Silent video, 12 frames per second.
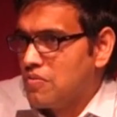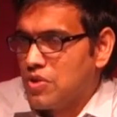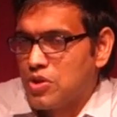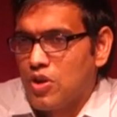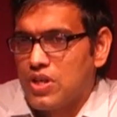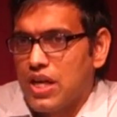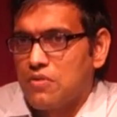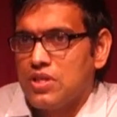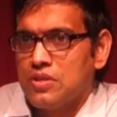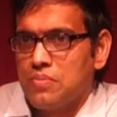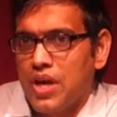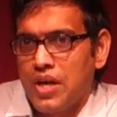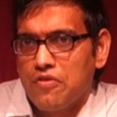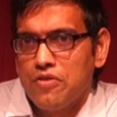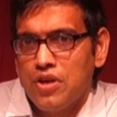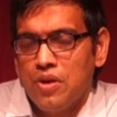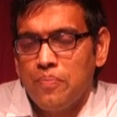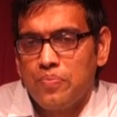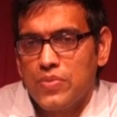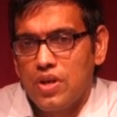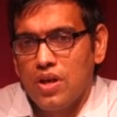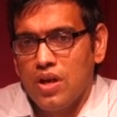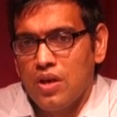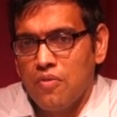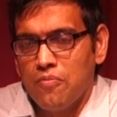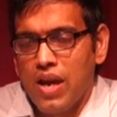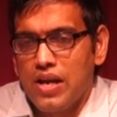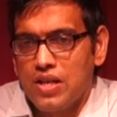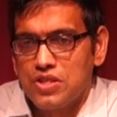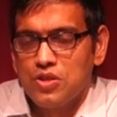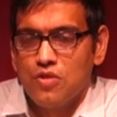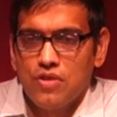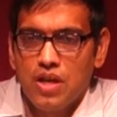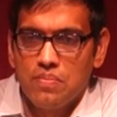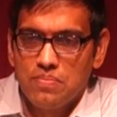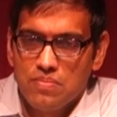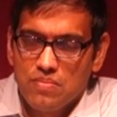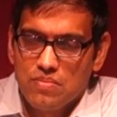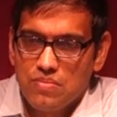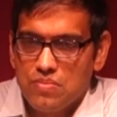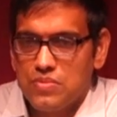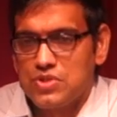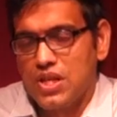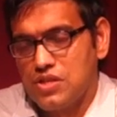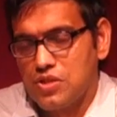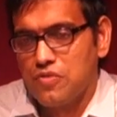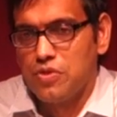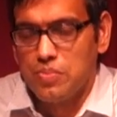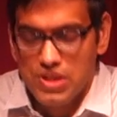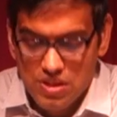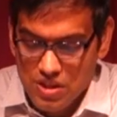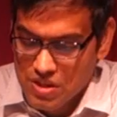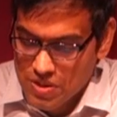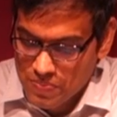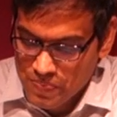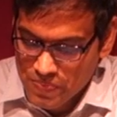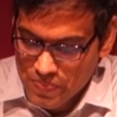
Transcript: We thought that was a kind of a validation of our success of our business.